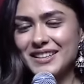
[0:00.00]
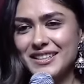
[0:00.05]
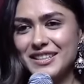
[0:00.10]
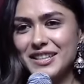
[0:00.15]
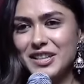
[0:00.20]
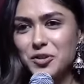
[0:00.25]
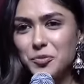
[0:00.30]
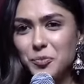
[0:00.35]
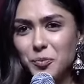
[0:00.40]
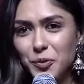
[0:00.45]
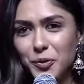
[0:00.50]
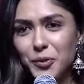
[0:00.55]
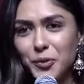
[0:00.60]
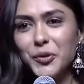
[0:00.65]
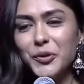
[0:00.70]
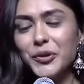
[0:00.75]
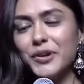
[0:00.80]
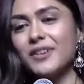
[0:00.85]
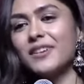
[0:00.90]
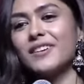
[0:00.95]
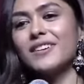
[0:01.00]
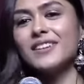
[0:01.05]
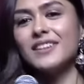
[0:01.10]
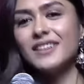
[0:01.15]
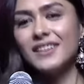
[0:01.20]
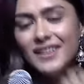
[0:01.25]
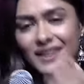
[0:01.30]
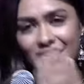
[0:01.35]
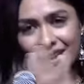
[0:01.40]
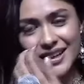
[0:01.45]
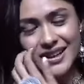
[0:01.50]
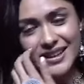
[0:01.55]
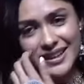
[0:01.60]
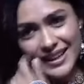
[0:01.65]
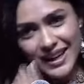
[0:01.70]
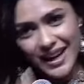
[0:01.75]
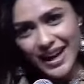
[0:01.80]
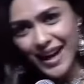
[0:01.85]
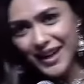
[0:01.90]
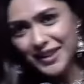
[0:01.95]
Sitpur,
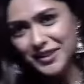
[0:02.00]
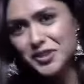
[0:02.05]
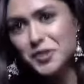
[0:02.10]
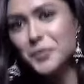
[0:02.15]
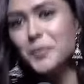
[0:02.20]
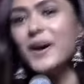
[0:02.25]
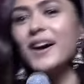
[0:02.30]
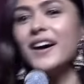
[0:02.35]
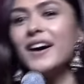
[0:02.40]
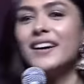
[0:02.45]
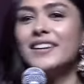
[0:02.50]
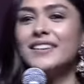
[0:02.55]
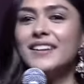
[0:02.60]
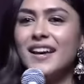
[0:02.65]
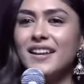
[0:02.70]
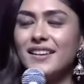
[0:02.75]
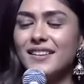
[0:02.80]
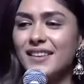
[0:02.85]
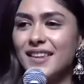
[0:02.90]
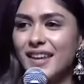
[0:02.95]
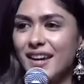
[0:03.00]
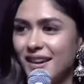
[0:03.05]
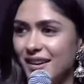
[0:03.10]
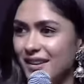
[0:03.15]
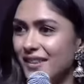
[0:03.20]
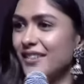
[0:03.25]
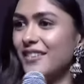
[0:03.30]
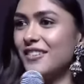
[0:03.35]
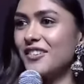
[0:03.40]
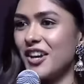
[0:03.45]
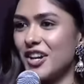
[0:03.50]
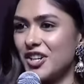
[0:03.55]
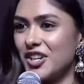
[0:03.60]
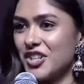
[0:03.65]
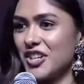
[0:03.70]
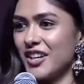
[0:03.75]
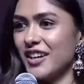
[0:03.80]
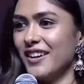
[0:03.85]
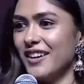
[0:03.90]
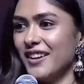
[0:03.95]
Hyderabad, and then
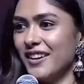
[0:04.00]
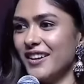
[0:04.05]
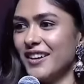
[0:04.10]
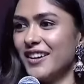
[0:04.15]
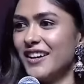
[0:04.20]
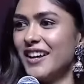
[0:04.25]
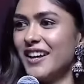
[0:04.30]
Russia.